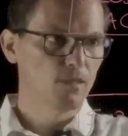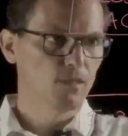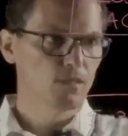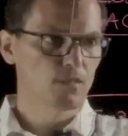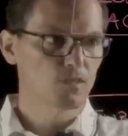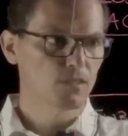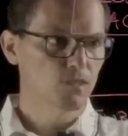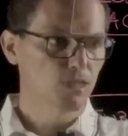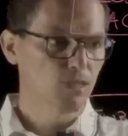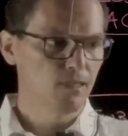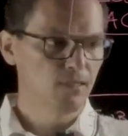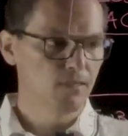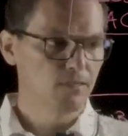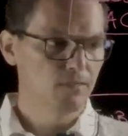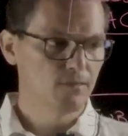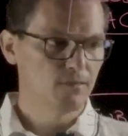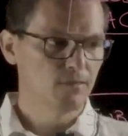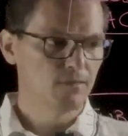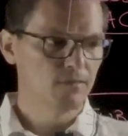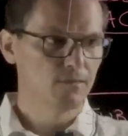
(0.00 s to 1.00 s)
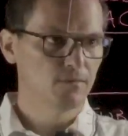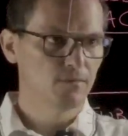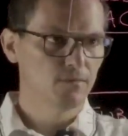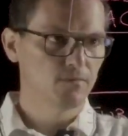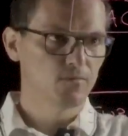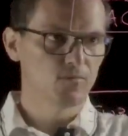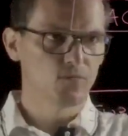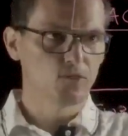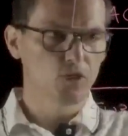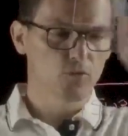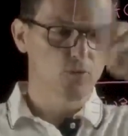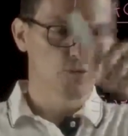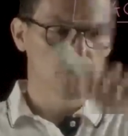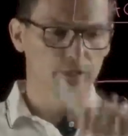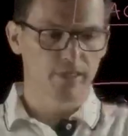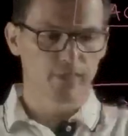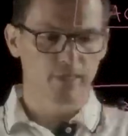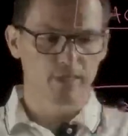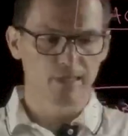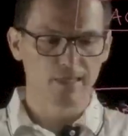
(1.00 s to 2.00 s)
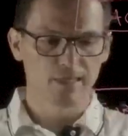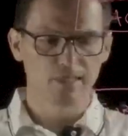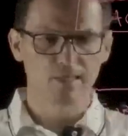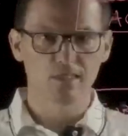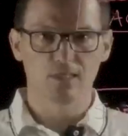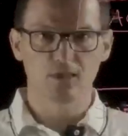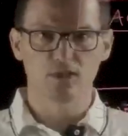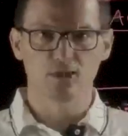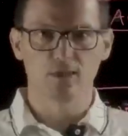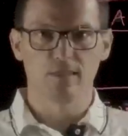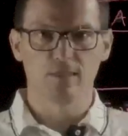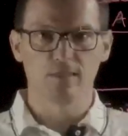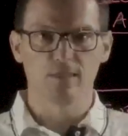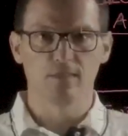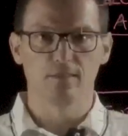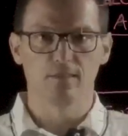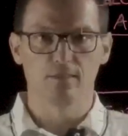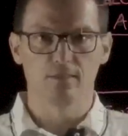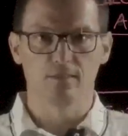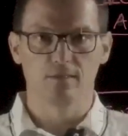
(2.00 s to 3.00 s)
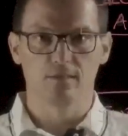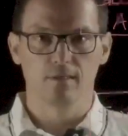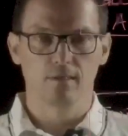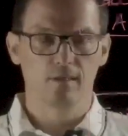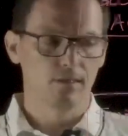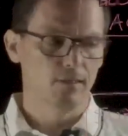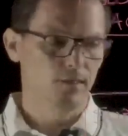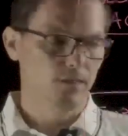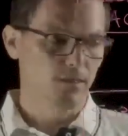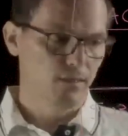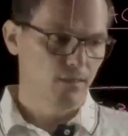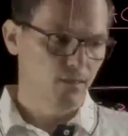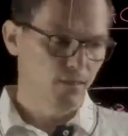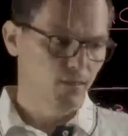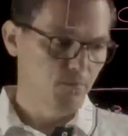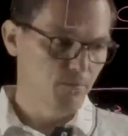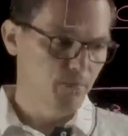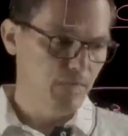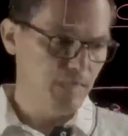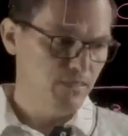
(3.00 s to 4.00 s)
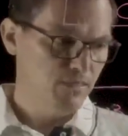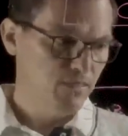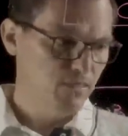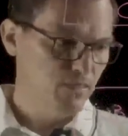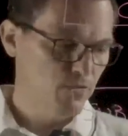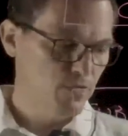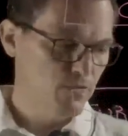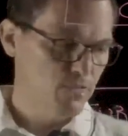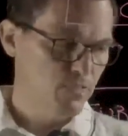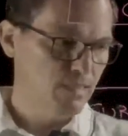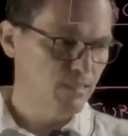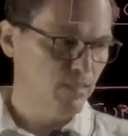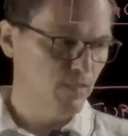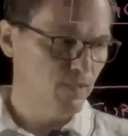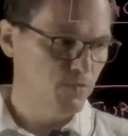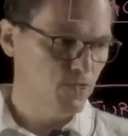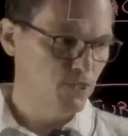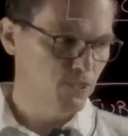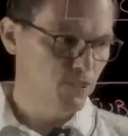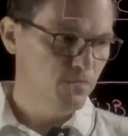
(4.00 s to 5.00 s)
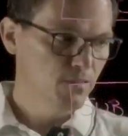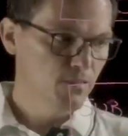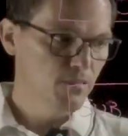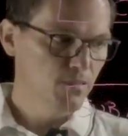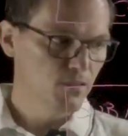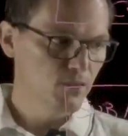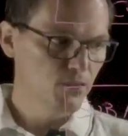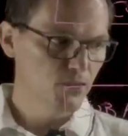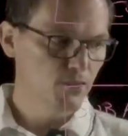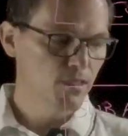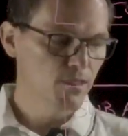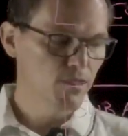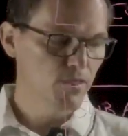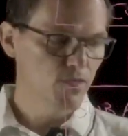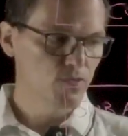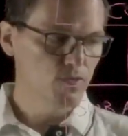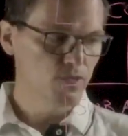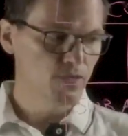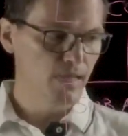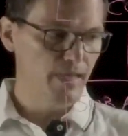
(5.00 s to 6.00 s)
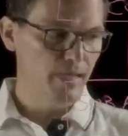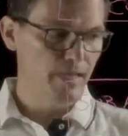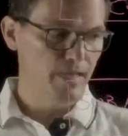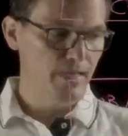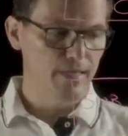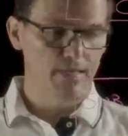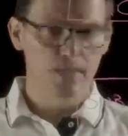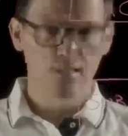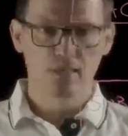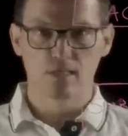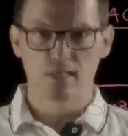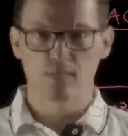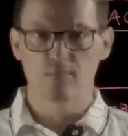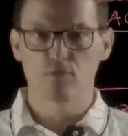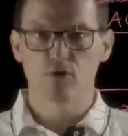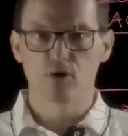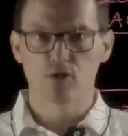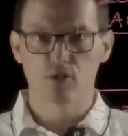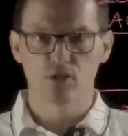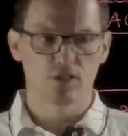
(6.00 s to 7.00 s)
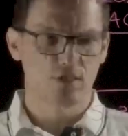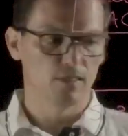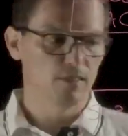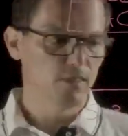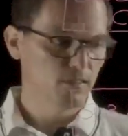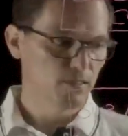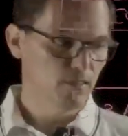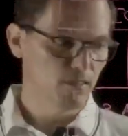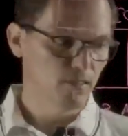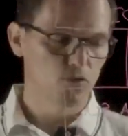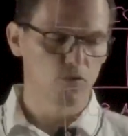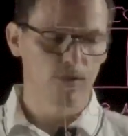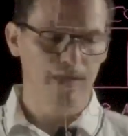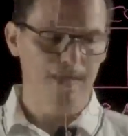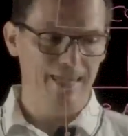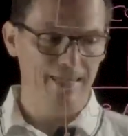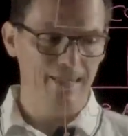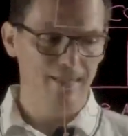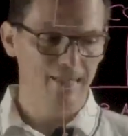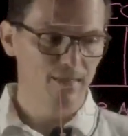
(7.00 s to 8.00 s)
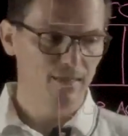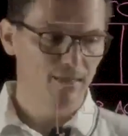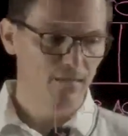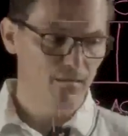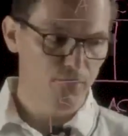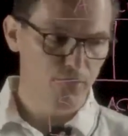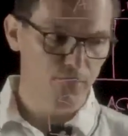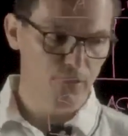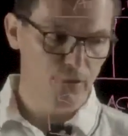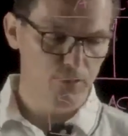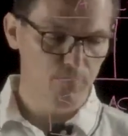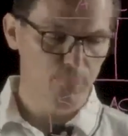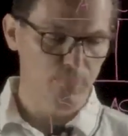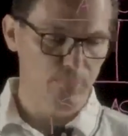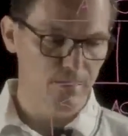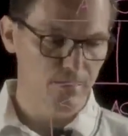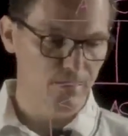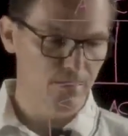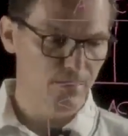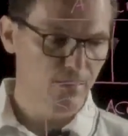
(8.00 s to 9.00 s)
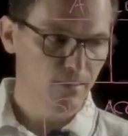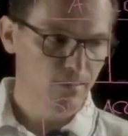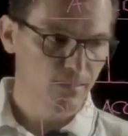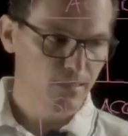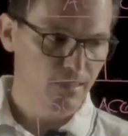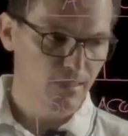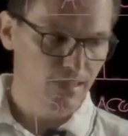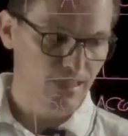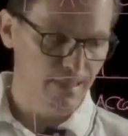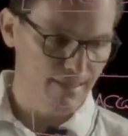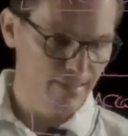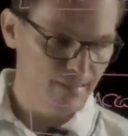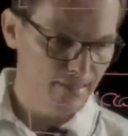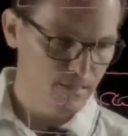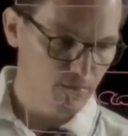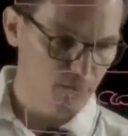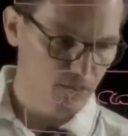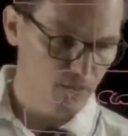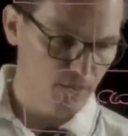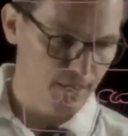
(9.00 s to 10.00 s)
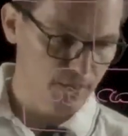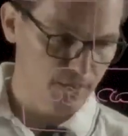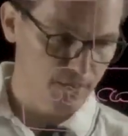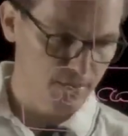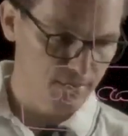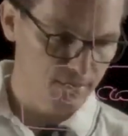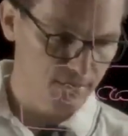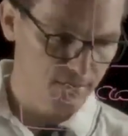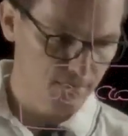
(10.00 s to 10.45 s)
Still not working against Azure AD. But there is another option. You can use the IAS as a proxy to any third-party identity provider.